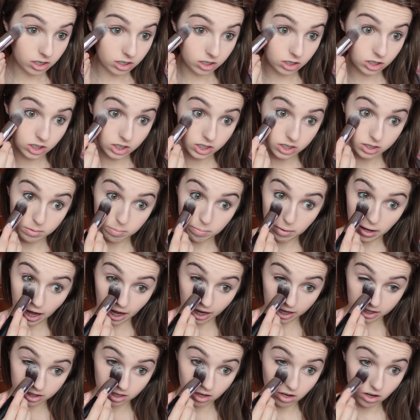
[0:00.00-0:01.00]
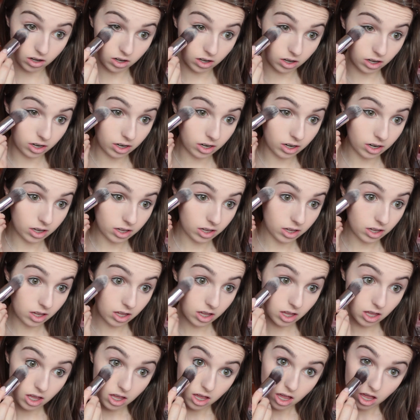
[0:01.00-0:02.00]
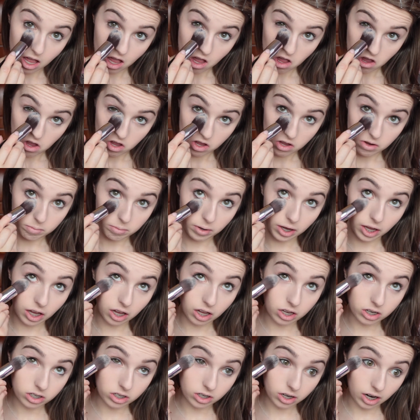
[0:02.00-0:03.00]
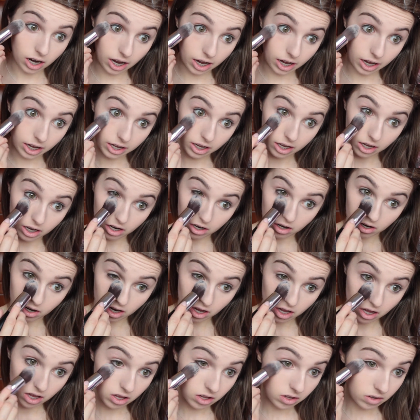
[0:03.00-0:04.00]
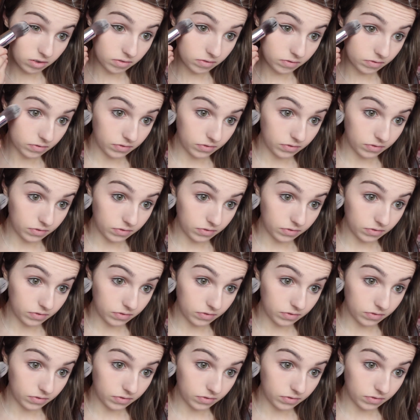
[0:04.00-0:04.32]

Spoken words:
and just pack that on my under eye area.